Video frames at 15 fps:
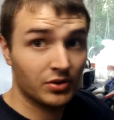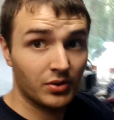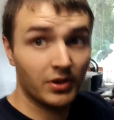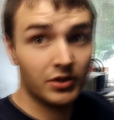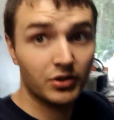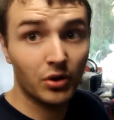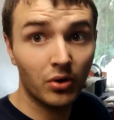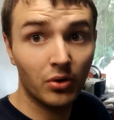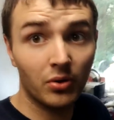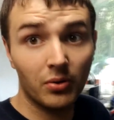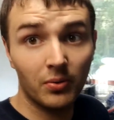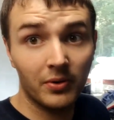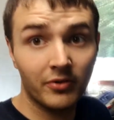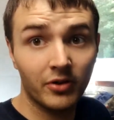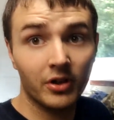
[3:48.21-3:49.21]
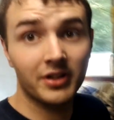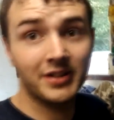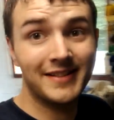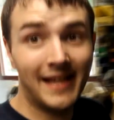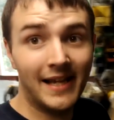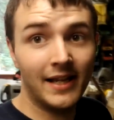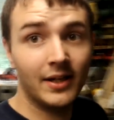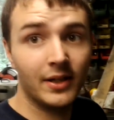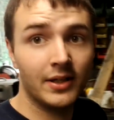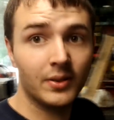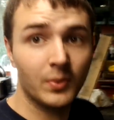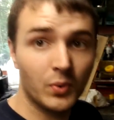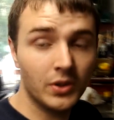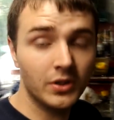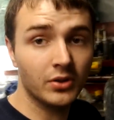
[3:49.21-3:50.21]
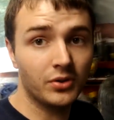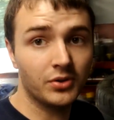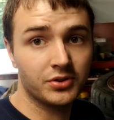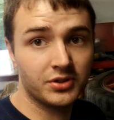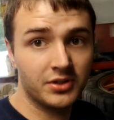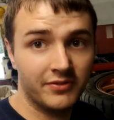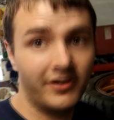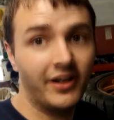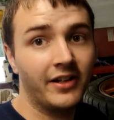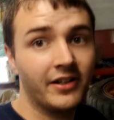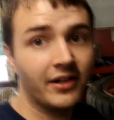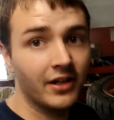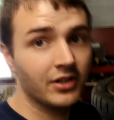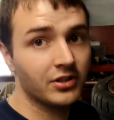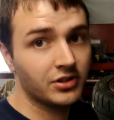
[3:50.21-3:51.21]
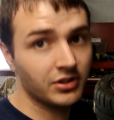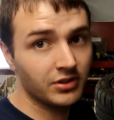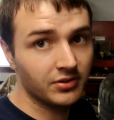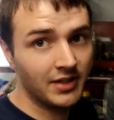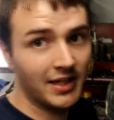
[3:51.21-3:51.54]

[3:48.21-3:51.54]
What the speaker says: So in a total we've got 10 wheels to fit tyres to,